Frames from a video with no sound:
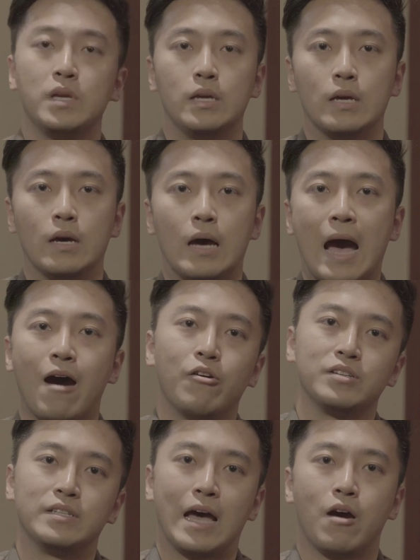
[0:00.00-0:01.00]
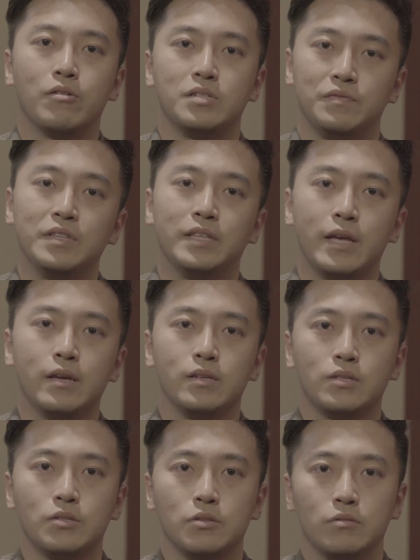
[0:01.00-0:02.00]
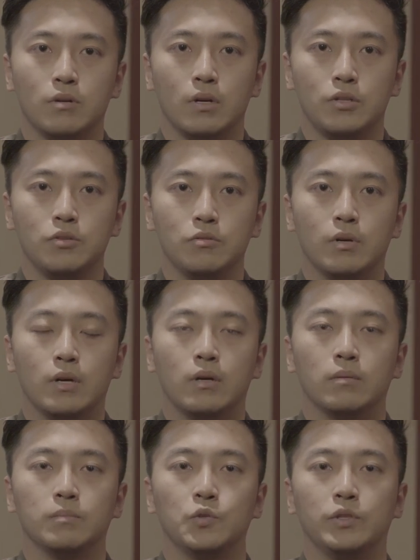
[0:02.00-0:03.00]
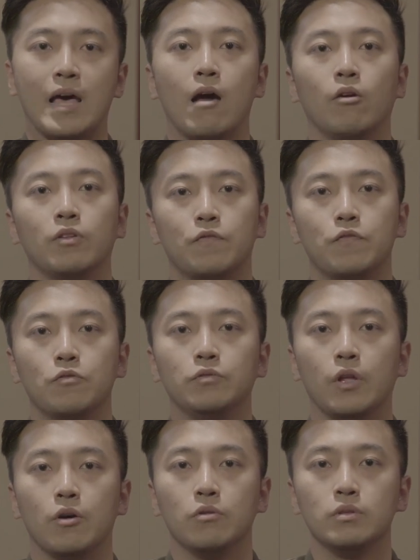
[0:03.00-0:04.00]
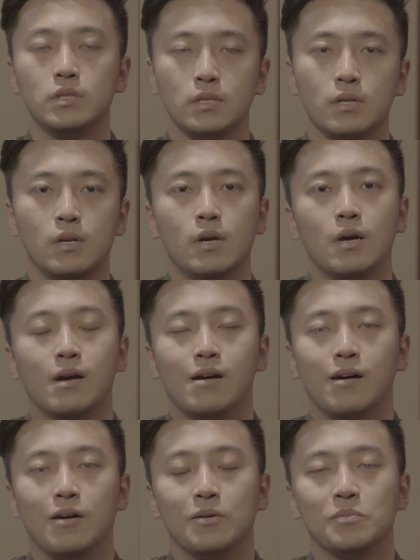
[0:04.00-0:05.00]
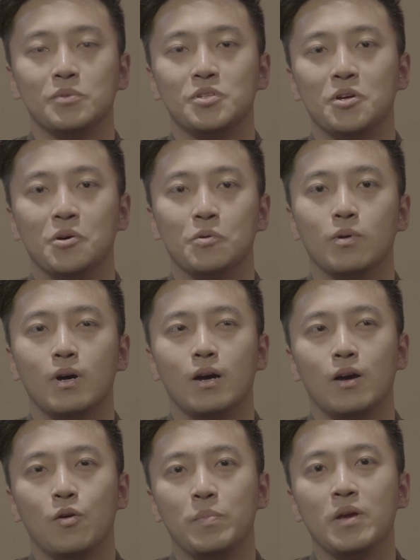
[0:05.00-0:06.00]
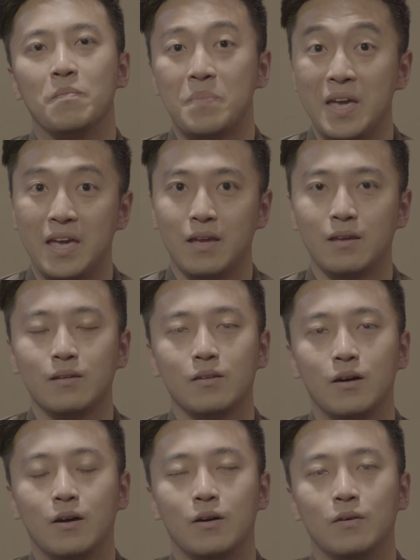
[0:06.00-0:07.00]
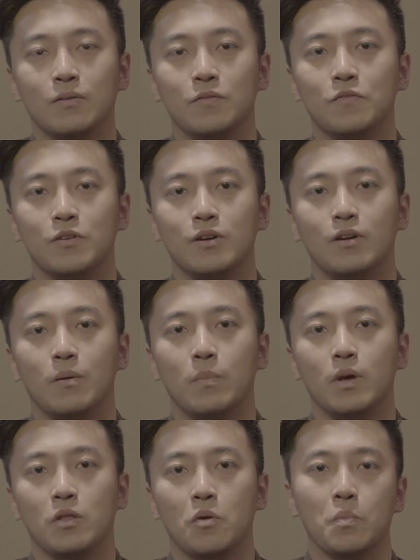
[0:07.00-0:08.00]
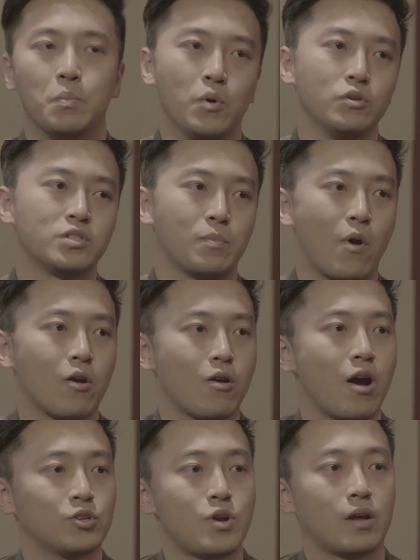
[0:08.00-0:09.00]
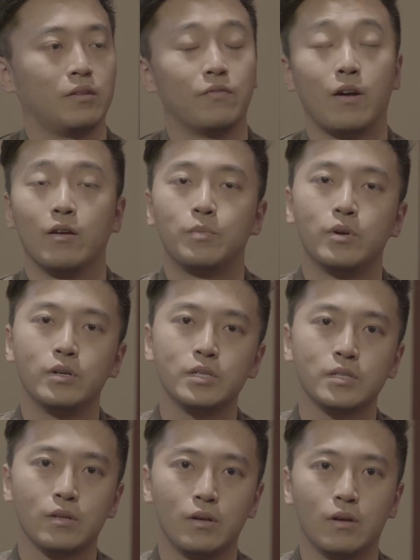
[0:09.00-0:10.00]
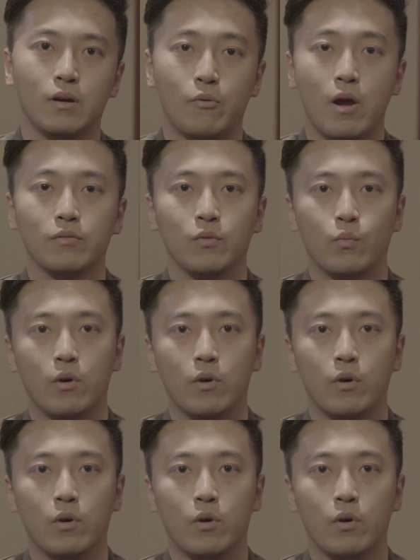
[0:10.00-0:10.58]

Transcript: me hours and hours, even days, to to to download the full nodes. Um, so it'll be a pain uh, for um, you know, most smart contract developers uh, around the